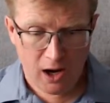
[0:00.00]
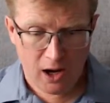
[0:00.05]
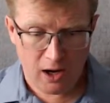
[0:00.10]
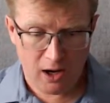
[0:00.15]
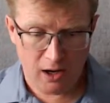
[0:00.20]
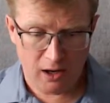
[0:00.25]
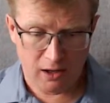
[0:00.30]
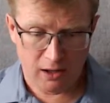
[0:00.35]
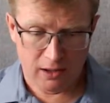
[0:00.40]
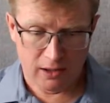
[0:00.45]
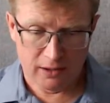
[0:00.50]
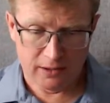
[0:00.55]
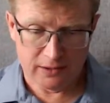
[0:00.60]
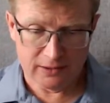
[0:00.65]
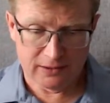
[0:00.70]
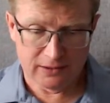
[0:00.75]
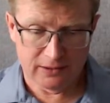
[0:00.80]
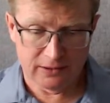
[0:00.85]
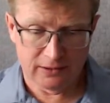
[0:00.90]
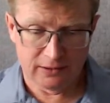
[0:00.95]

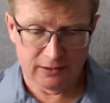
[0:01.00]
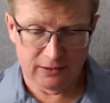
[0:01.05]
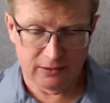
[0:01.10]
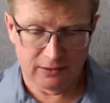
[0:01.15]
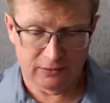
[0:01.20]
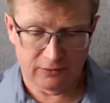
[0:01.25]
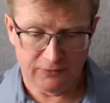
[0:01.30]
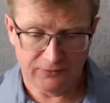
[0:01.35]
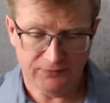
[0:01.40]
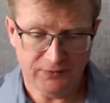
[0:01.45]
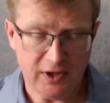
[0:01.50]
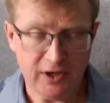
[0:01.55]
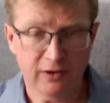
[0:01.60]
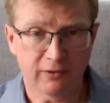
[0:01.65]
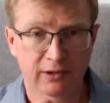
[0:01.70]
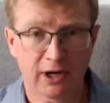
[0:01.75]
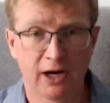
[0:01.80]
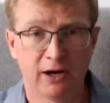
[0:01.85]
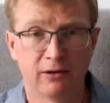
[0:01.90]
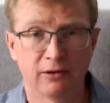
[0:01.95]
to
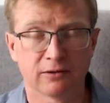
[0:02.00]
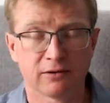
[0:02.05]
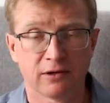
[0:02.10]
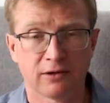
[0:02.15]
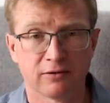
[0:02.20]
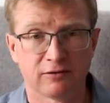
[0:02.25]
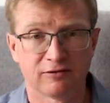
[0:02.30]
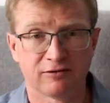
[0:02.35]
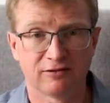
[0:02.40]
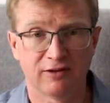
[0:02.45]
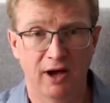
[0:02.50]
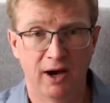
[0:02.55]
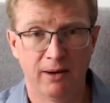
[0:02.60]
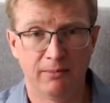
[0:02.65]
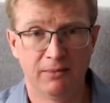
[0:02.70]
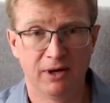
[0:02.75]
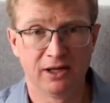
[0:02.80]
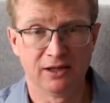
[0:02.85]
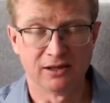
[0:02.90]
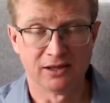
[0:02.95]
figure out
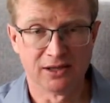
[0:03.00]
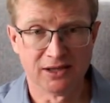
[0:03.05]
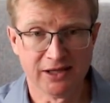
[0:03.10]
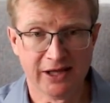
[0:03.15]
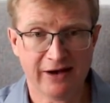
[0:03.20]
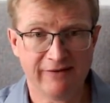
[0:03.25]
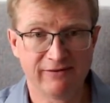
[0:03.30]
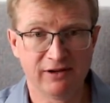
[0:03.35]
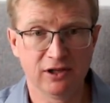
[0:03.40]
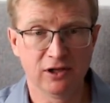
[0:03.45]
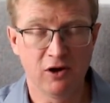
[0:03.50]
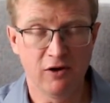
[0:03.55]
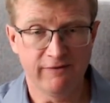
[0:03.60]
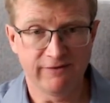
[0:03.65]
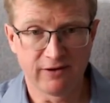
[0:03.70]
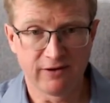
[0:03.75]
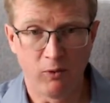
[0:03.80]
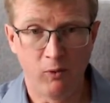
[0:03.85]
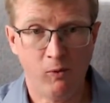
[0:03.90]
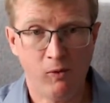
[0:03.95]
some level
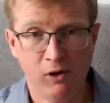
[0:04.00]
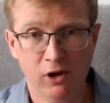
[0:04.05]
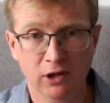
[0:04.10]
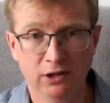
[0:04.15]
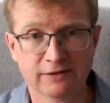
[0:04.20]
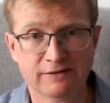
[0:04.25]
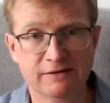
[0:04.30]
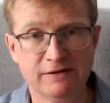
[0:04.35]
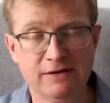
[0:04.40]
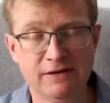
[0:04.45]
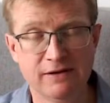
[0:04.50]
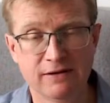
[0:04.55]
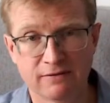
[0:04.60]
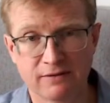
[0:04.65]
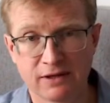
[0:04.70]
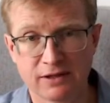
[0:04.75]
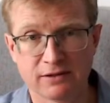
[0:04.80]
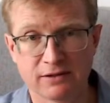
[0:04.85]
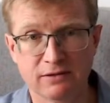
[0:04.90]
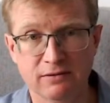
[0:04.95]
of quality
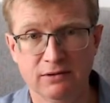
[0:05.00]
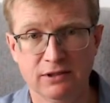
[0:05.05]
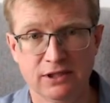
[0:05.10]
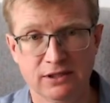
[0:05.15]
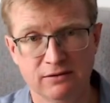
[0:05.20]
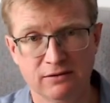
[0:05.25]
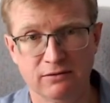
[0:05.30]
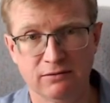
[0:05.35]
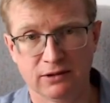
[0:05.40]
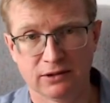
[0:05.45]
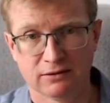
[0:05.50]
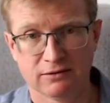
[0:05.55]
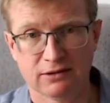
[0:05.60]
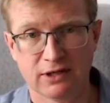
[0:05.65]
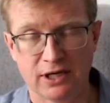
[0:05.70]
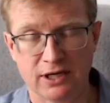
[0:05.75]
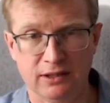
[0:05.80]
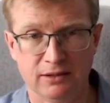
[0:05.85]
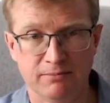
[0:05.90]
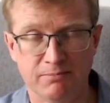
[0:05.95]
that you need to
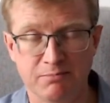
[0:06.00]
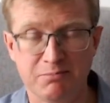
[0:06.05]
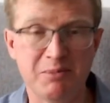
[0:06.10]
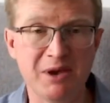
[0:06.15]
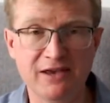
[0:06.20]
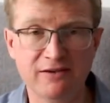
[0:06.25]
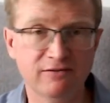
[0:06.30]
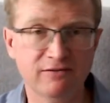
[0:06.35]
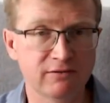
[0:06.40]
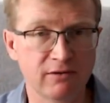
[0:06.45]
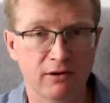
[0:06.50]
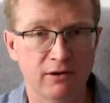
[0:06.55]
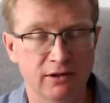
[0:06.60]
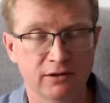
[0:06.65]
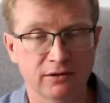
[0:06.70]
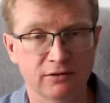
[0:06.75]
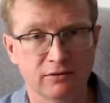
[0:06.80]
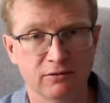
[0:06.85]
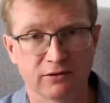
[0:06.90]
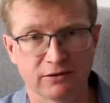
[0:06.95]
attain based
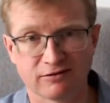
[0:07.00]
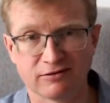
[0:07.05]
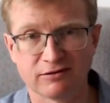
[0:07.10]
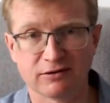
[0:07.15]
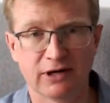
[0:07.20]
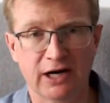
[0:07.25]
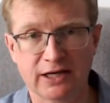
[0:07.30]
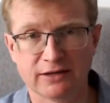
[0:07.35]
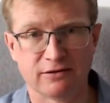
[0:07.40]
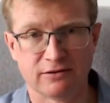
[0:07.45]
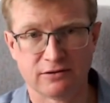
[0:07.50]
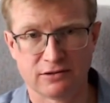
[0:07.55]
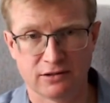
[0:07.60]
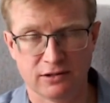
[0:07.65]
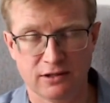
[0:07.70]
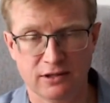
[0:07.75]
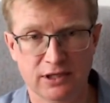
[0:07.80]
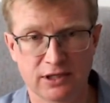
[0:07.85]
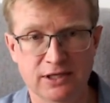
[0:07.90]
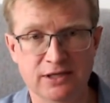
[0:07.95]
on your
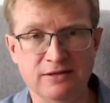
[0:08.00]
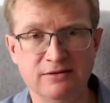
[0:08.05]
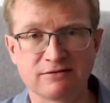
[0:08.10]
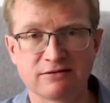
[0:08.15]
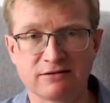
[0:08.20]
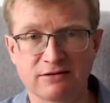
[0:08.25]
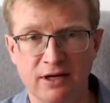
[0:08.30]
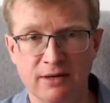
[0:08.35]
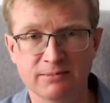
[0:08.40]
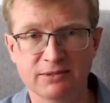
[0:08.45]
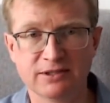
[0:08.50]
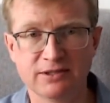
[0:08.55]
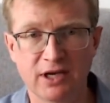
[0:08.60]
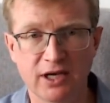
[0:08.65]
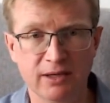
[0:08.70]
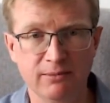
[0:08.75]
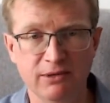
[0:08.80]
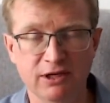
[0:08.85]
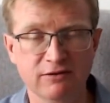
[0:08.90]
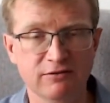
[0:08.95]
strategy. In some
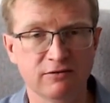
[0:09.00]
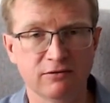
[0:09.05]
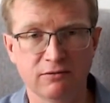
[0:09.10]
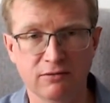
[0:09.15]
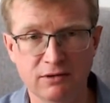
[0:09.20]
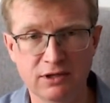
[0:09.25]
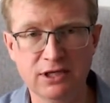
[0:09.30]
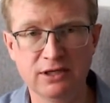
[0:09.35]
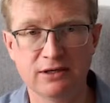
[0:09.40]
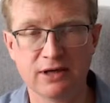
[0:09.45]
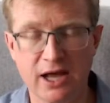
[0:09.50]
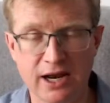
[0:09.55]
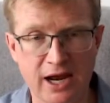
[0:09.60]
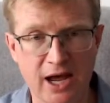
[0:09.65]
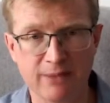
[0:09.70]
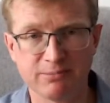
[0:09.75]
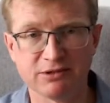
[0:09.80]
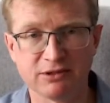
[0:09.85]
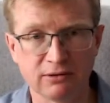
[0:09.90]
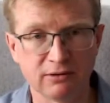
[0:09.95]
segments, you need an
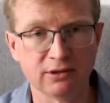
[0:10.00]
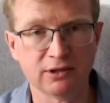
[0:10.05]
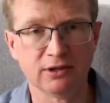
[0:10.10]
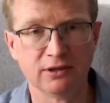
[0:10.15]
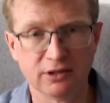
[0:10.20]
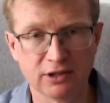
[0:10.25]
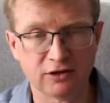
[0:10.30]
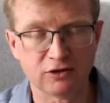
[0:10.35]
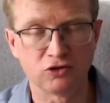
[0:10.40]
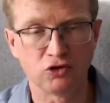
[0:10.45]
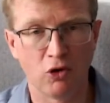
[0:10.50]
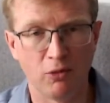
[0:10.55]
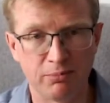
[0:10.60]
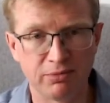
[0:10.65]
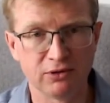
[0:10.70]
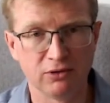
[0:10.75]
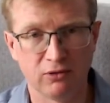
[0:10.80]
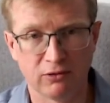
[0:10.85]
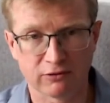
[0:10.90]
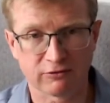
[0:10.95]
absolutely
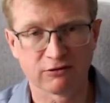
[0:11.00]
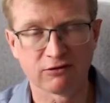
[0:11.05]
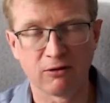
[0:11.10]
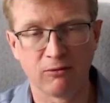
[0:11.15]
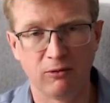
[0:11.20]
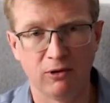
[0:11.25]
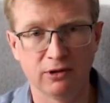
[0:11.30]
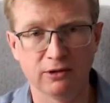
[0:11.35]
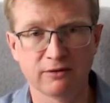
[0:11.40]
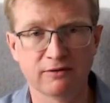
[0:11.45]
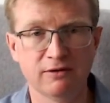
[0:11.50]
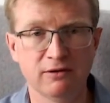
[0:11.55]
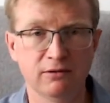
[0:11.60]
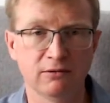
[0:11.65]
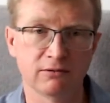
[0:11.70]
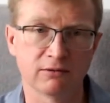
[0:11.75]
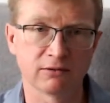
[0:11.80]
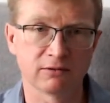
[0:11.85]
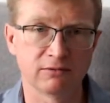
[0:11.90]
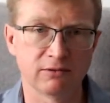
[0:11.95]
top-notch quality in
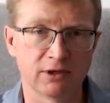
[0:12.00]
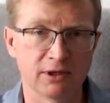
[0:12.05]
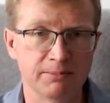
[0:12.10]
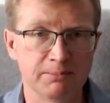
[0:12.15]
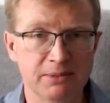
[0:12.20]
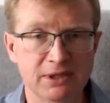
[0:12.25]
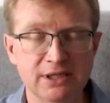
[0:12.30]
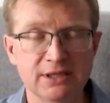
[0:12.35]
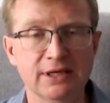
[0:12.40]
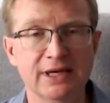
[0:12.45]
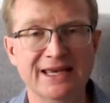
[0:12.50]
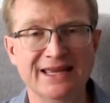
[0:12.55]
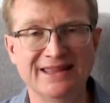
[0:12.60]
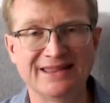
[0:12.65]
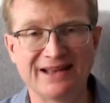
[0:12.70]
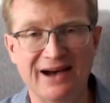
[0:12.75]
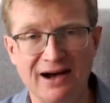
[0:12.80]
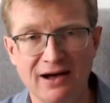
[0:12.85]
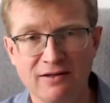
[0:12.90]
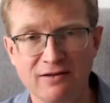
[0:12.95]
order to compete. In
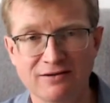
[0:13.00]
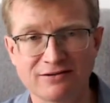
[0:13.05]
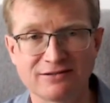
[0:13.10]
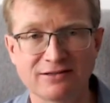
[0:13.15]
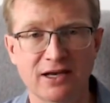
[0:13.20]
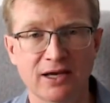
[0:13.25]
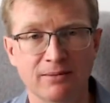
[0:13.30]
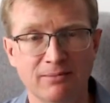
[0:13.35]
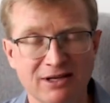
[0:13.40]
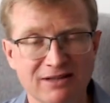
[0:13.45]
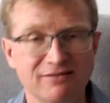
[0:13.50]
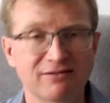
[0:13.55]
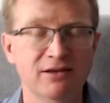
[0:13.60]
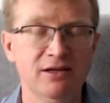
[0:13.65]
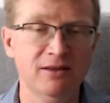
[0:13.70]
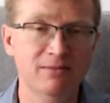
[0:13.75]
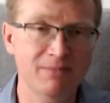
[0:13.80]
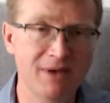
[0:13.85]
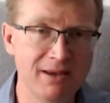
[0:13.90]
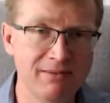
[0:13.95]
other segments,
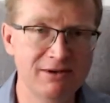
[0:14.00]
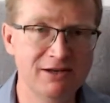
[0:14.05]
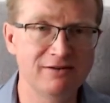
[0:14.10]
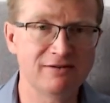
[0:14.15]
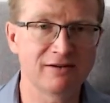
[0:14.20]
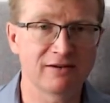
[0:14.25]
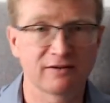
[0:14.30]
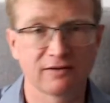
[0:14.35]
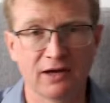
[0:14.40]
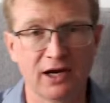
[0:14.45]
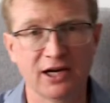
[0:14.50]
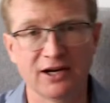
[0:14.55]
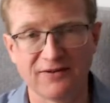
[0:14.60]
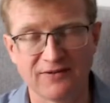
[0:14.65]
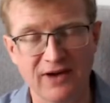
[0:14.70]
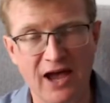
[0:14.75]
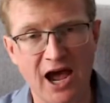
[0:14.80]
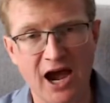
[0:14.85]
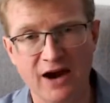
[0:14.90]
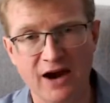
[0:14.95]
it may be just kind of
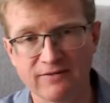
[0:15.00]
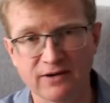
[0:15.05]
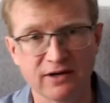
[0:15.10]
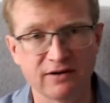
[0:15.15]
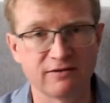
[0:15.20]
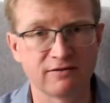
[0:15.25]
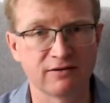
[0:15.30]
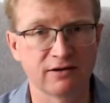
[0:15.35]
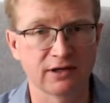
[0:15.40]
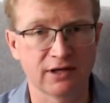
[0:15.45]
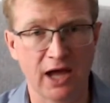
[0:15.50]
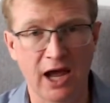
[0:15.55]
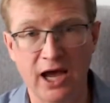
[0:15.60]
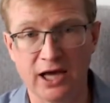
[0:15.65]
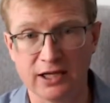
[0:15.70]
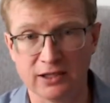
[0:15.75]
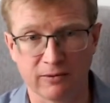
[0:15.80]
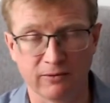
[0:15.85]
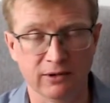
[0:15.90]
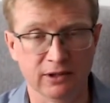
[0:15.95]
average and
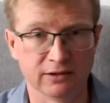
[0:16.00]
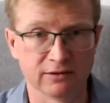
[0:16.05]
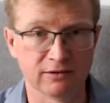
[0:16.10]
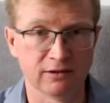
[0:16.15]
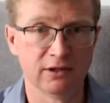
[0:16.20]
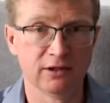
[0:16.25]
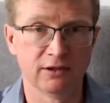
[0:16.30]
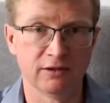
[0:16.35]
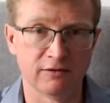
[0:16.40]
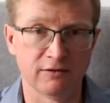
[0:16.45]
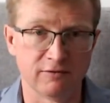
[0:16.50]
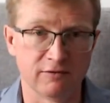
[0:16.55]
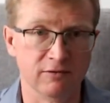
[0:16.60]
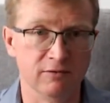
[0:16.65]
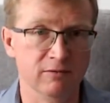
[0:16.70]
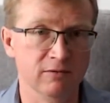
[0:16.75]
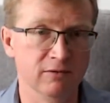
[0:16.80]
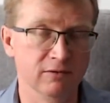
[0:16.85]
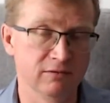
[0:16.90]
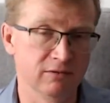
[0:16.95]
adequate
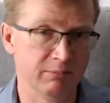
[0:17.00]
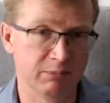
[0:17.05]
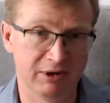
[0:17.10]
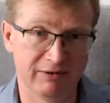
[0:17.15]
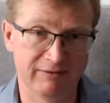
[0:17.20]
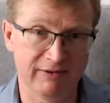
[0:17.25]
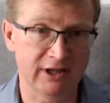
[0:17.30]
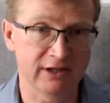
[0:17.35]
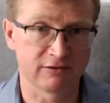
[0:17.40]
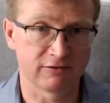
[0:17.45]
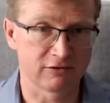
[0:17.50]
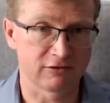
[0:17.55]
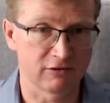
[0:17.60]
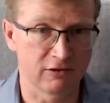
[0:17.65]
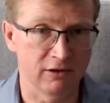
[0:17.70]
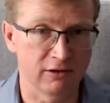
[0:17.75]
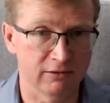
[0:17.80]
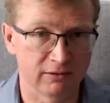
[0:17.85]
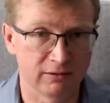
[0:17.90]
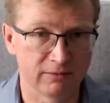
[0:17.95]
to prevent churn.